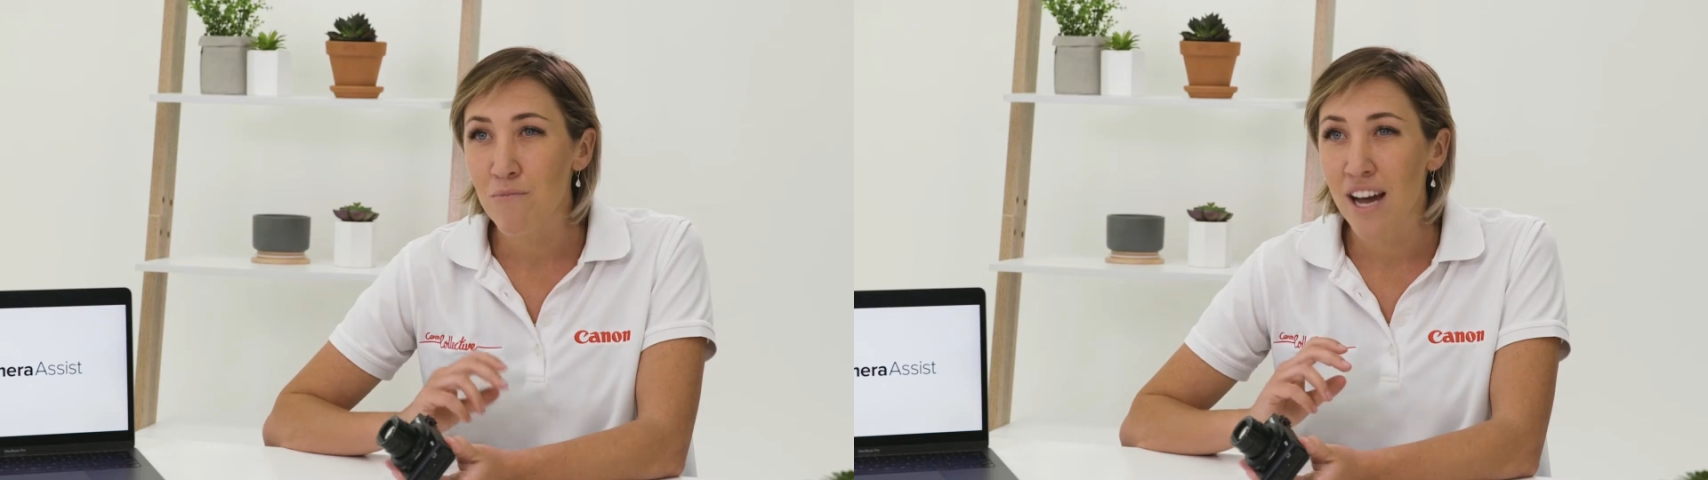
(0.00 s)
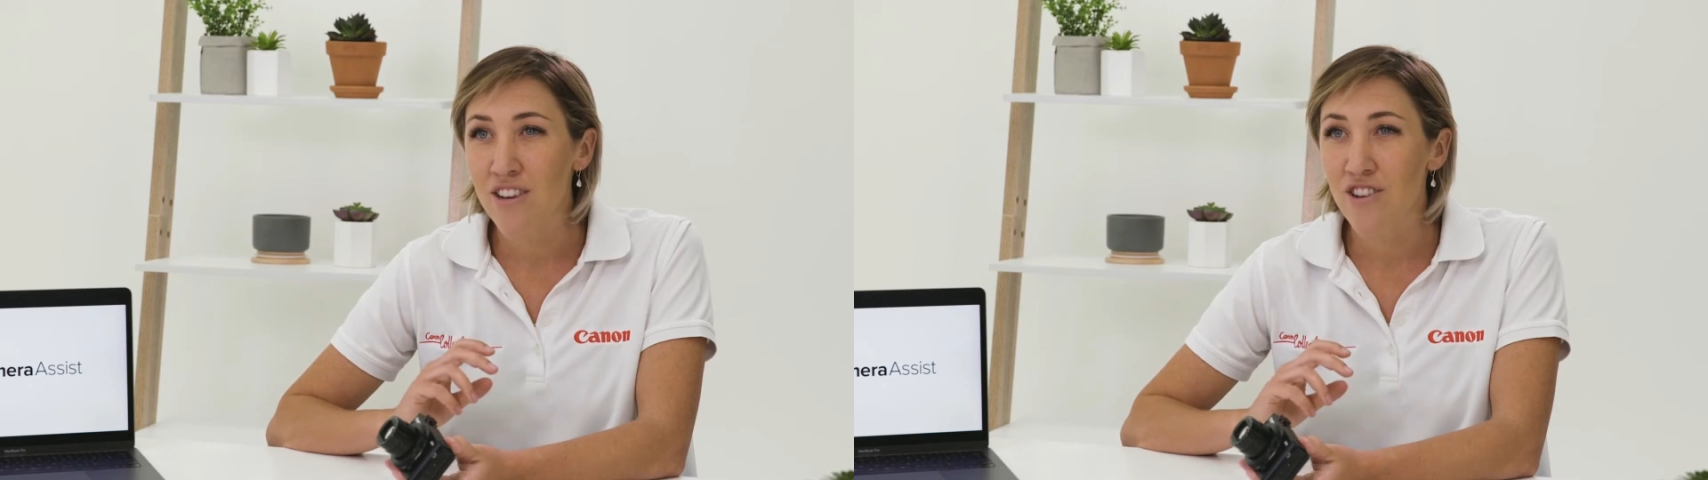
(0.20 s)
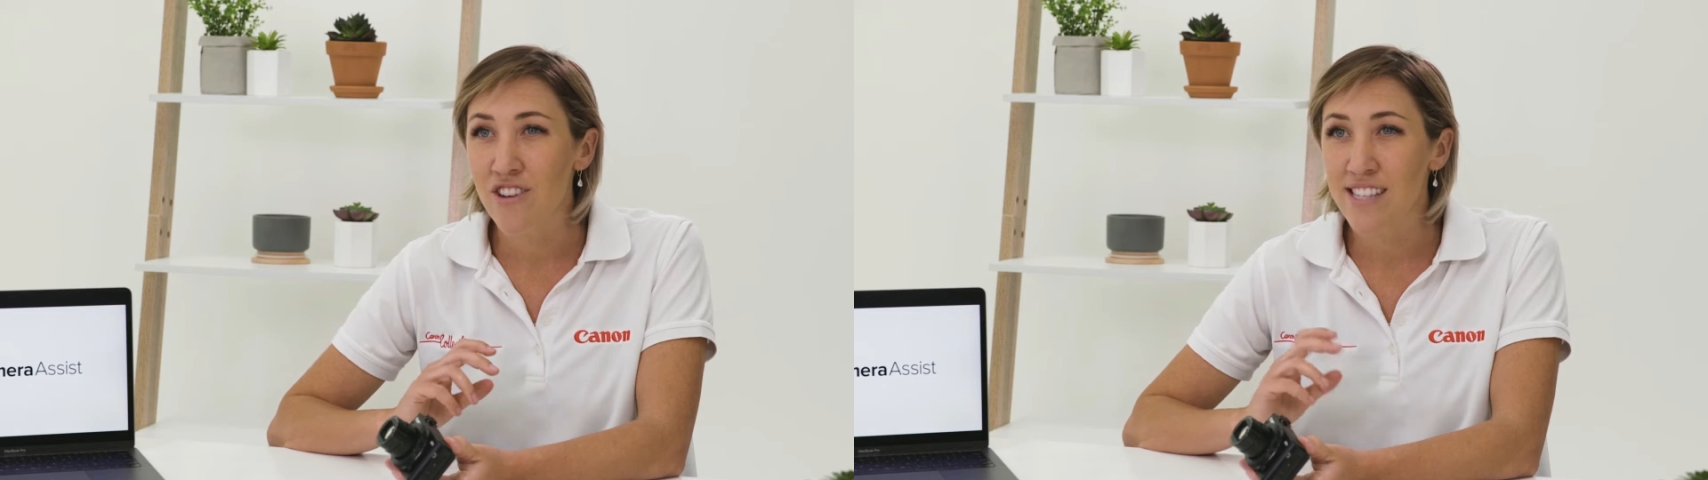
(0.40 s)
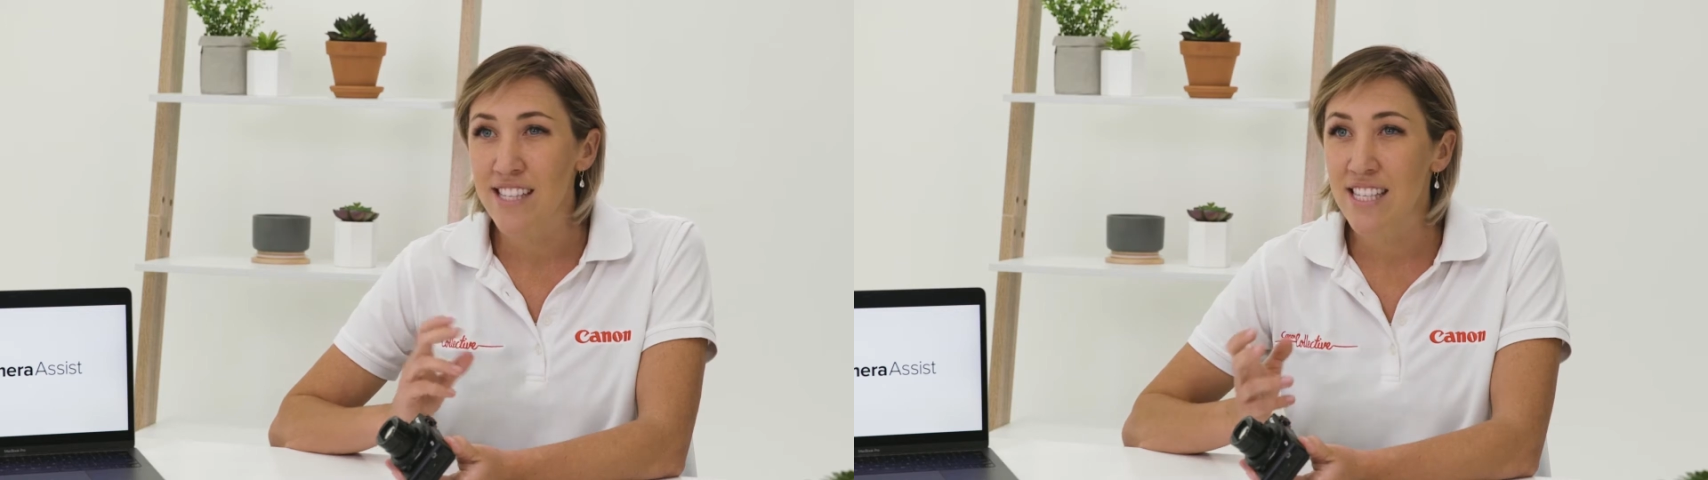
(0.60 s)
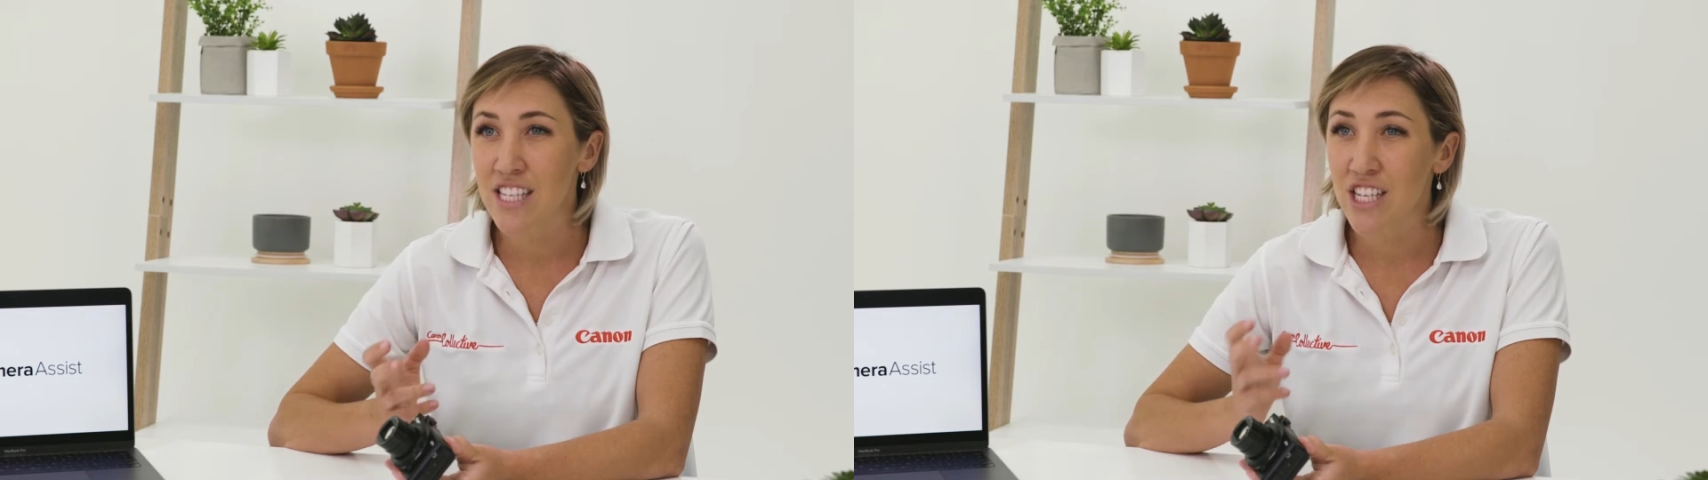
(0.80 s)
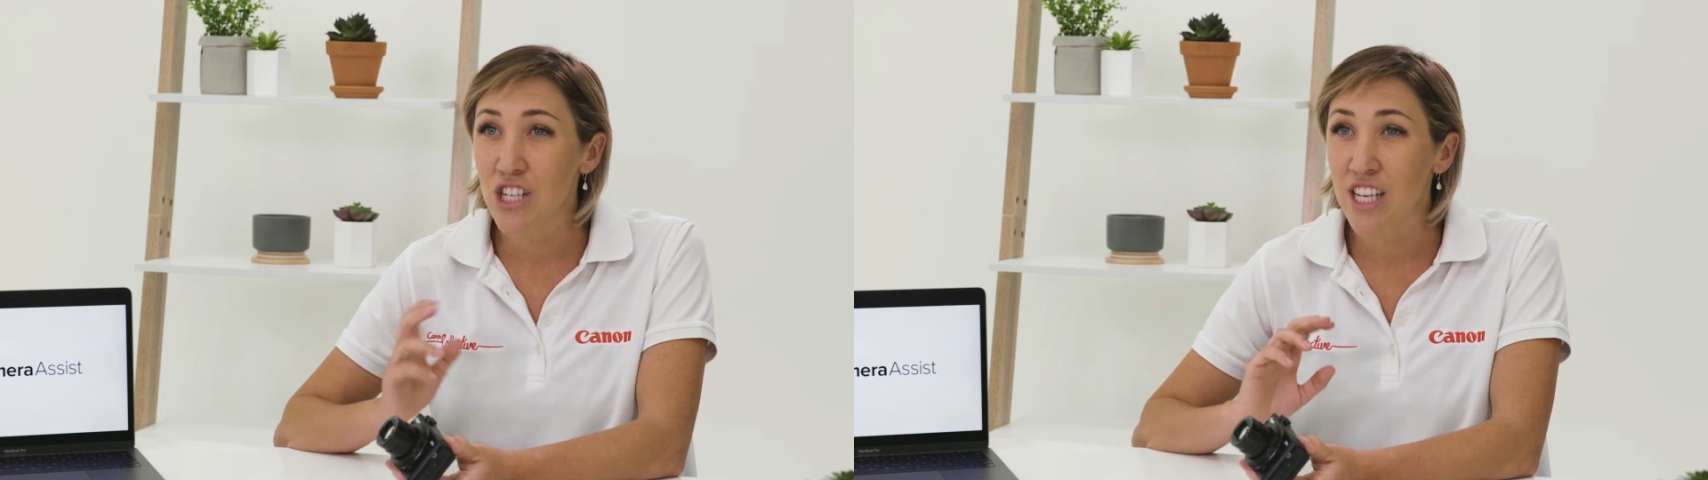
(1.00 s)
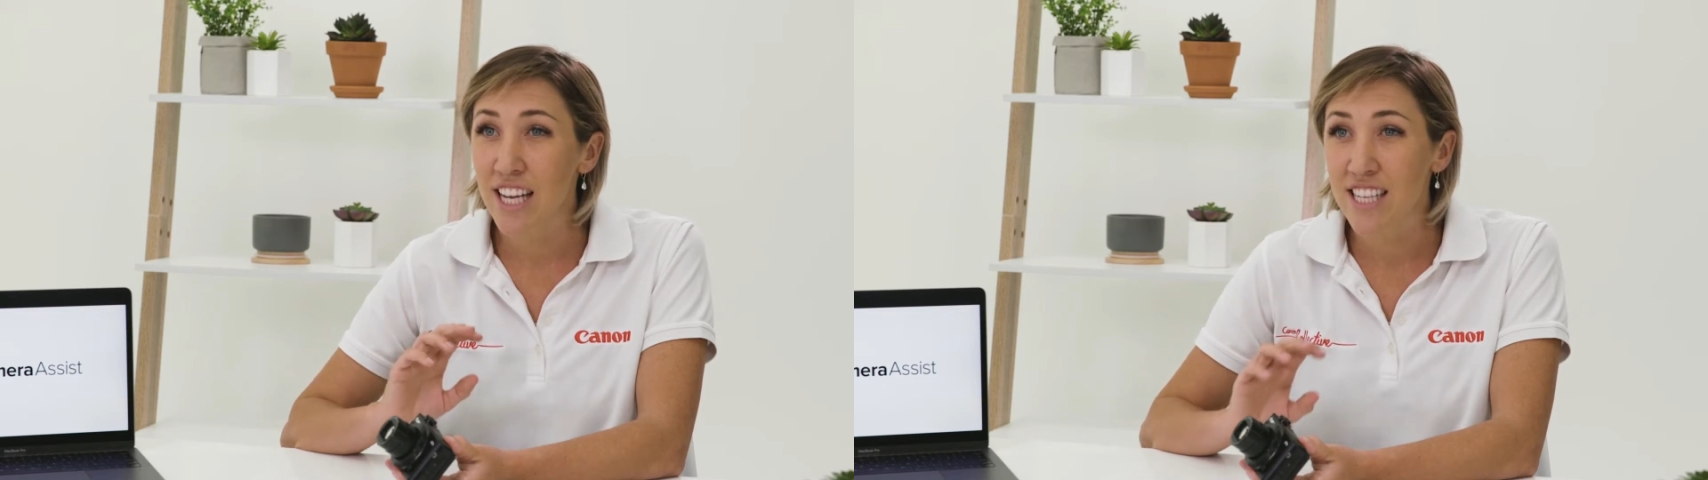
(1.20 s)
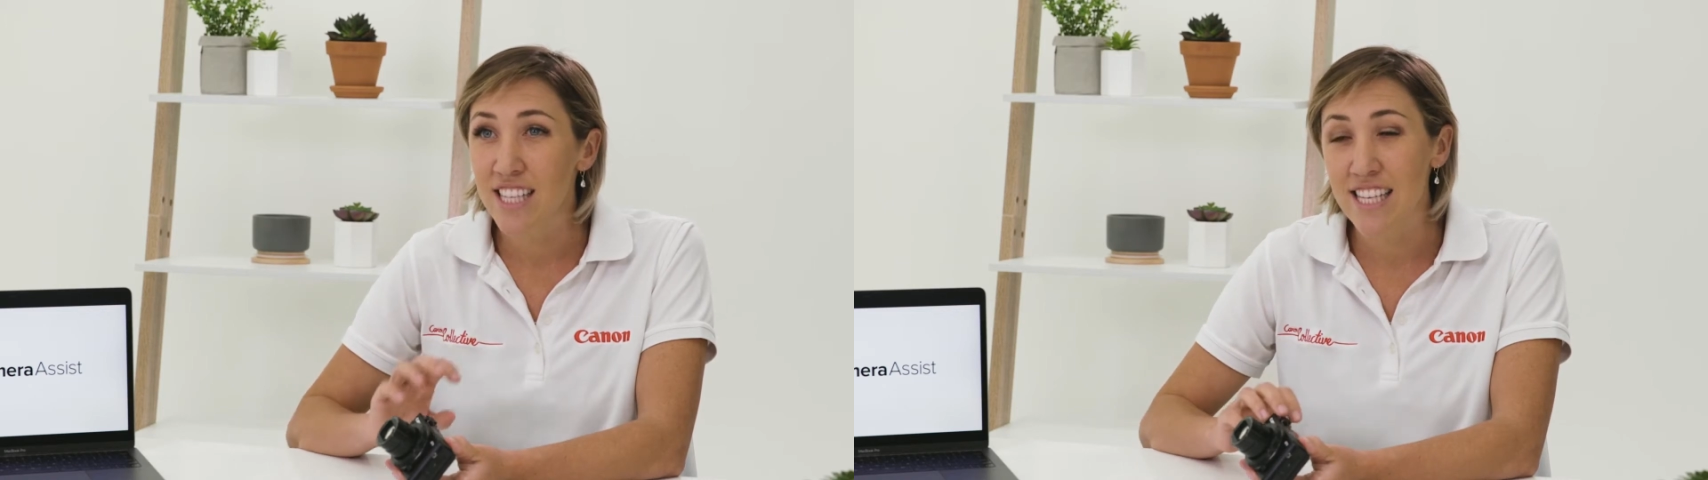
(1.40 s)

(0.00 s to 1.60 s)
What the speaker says: you might notice this addition into